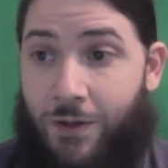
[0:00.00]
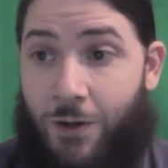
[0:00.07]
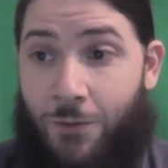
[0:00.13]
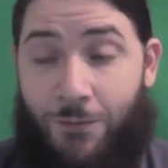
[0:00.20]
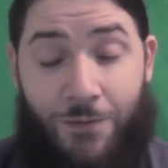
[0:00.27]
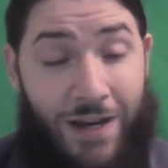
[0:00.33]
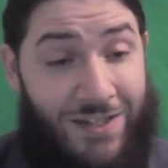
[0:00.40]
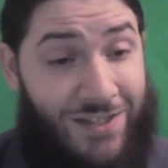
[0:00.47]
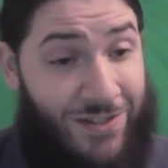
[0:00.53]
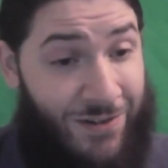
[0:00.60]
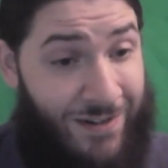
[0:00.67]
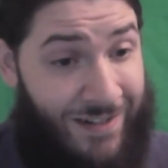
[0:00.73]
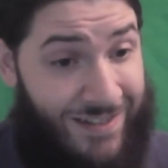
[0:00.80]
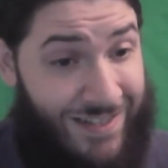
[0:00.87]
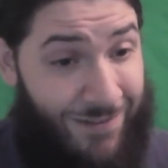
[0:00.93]
fester
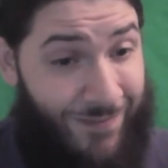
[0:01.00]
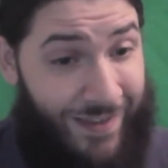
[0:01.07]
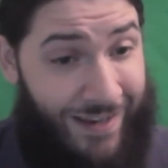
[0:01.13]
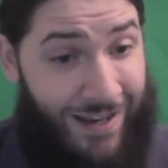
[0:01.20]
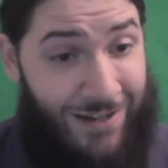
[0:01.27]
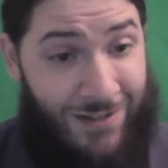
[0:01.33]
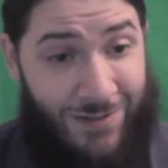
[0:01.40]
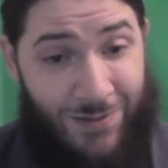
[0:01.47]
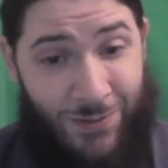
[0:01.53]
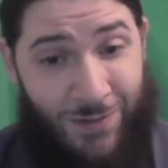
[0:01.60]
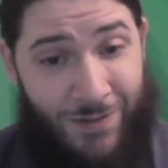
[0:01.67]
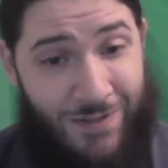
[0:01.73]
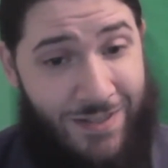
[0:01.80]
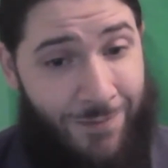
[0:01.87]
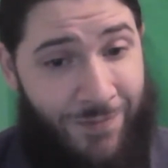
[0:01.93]
into something else
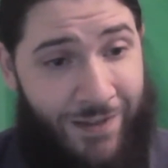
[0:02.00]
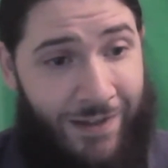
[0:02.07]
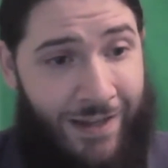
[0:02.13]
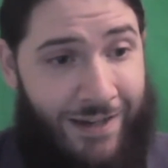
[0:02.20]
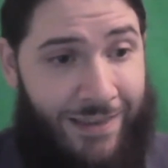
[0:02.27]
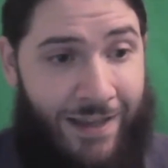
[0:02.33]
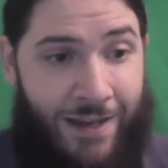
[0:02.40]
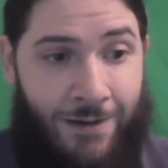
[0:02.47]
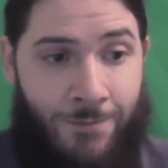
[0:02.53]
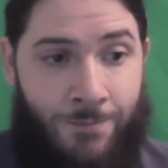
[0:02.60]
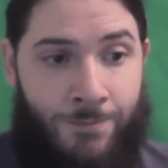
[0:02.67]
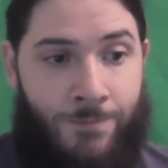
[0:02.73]
or something like that.